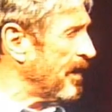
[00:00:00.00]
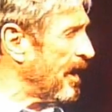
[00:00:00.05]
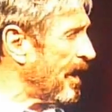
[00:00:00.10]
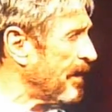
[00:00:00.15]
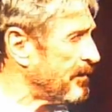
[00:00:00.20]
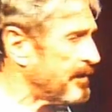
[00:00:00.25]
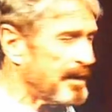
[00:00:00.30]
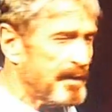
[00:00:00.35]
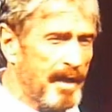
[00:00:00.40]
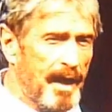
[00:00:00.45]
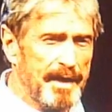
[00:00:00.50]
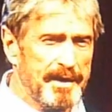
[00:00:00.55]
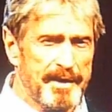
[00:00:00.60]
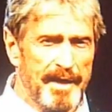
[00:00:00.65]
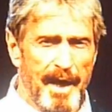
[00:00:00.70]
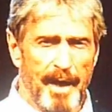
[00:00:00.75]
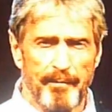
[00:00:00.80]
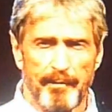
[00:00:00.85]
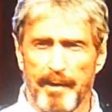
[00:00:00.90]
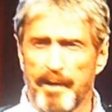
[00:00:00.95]
off. A nice
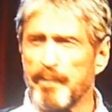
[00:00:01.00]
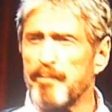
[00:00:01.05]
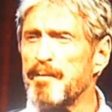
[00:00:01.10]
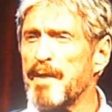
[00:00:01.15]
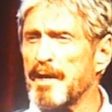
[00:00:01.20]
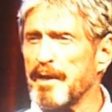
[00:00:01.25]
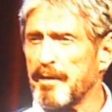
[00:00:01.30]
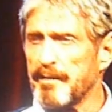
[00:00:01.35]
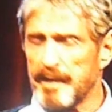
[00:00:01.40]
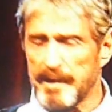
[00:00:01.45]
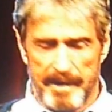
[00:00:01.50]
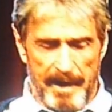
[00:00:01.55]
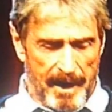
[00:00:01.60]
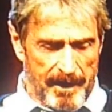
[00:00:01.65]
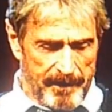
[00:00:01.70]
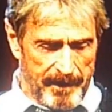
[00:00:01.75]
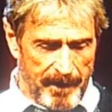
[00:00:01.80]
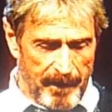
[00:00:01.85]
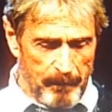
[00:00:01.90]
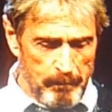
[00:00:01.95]
app. There are many of these
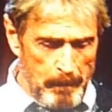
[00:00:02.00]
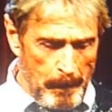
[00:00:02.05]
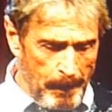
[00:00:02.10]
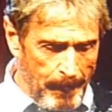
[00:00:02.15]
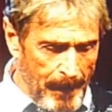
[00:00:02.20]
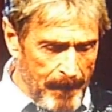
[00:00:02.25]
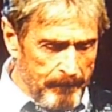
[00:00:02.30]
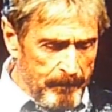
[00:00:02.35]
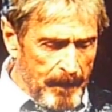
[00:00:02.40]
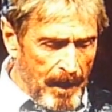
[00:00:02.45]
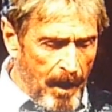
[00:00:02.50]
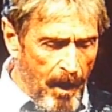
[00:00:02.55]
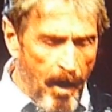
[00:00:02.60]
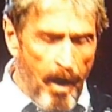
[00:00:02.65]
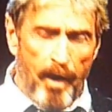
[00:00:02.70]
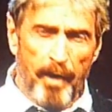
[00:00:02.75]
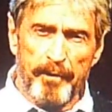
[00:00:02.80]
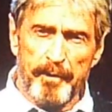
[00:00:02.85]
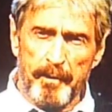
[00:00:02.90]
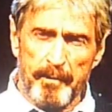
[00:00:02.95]
out there.
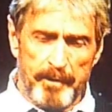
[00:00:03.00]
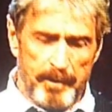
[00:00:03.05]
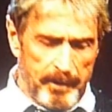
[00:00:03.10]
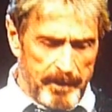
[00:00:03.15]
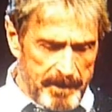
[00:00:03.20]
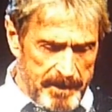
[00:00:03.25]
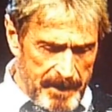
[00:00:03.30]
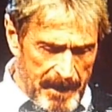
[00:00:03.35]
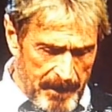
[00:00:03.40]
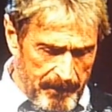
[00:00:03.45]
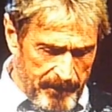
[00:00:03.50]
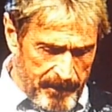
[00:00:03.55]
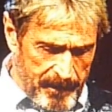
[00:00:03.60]
All of them do the same